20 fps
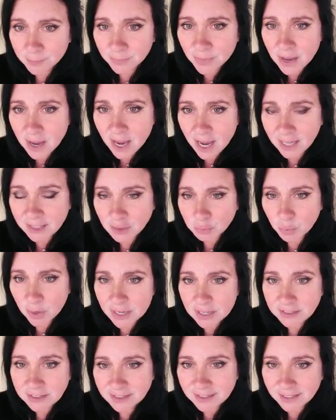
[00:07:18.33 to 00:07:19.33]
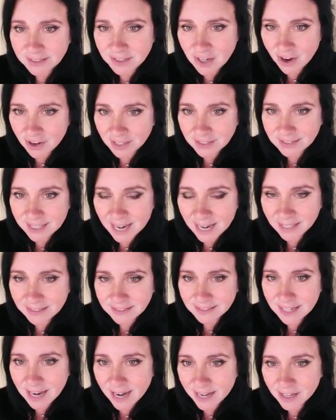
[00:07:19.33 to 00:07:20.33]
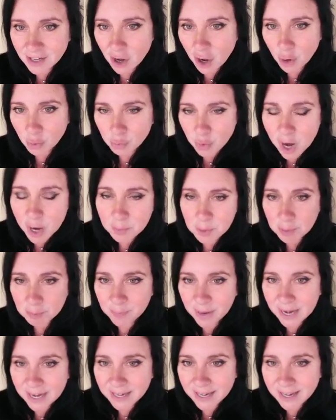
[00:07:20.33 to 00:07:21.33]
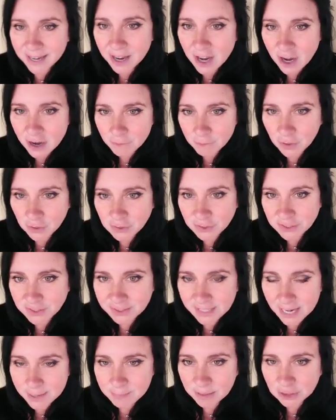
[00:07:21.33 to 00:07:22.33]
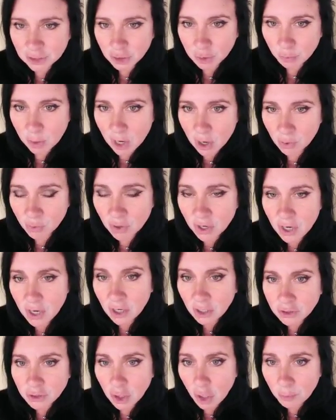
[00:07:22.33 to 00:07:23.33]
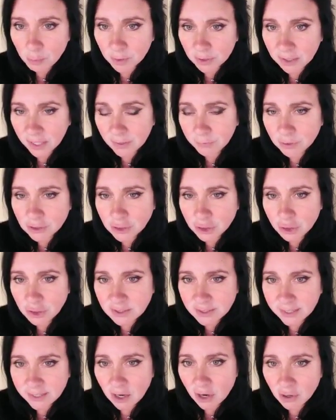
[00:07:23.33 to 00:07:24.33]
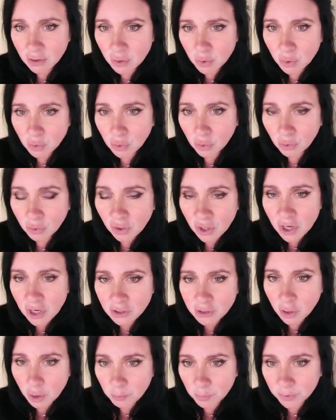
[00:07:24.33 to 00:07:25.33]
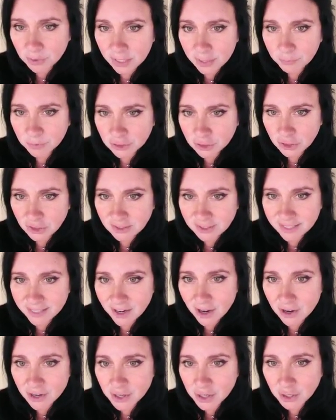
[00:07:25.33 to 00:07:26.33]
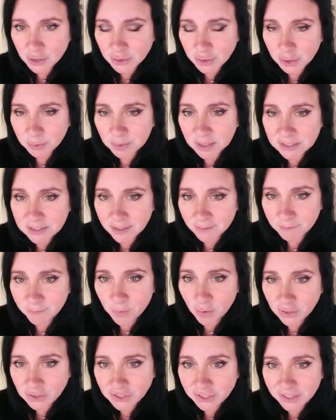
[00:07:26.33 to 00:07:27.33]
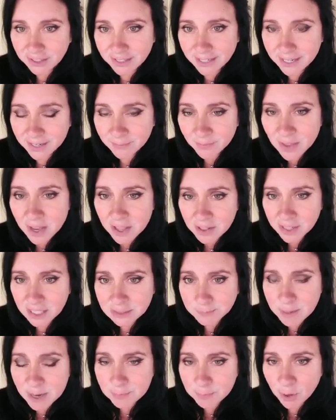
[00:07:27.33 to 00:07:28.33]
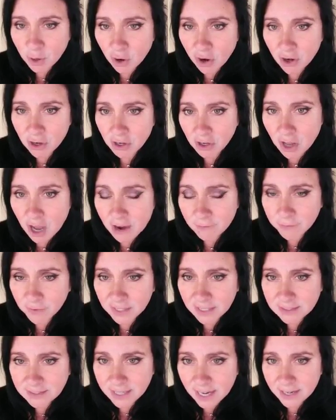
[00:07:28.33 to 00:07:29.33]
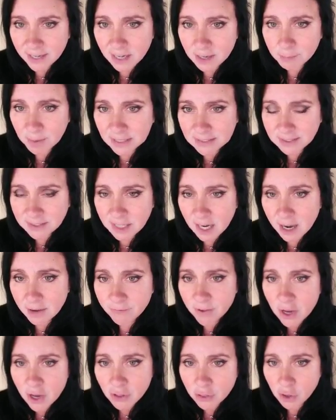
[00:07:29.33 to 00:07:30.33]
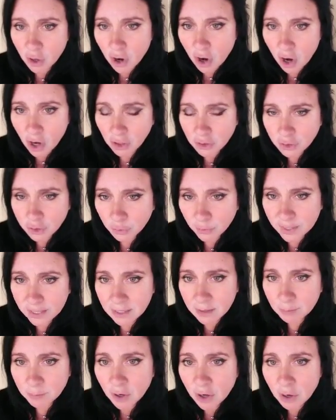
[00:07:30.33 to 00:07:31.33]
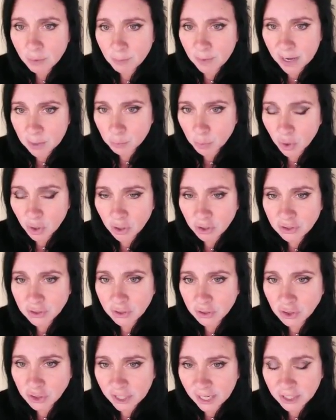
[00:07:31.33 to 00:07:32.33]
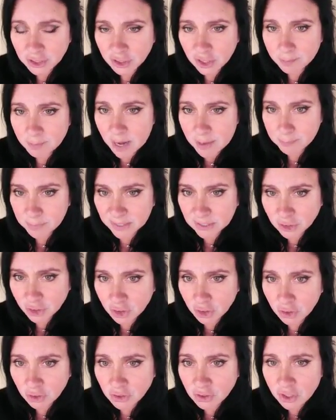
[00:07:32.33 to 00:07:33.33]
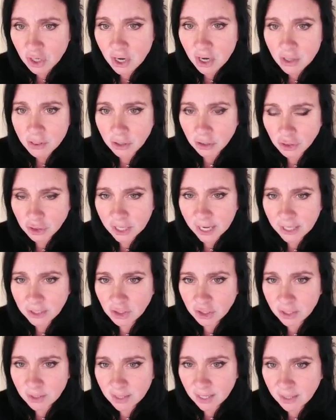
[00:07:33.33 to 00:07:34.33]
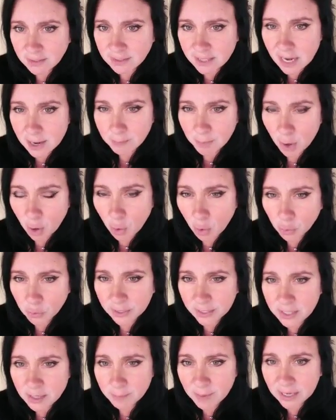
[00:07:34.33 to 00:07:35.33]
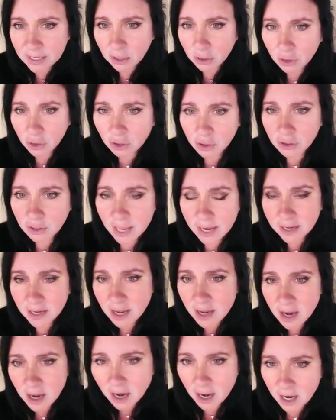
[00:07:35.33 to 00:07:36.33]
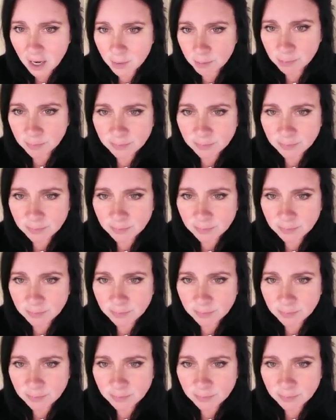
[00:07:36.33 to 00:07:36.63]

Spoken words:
as witnesses on his hate site called Robert Beatty versus Amy Sharon. Don't believe what you see on Google. Don't believe what you see on YouTube, because unfortunately, these people are unlawfully taking my stuff. They're altering my words. They're changing my pictures. They're changing things that I'm holding to make it look like I'm,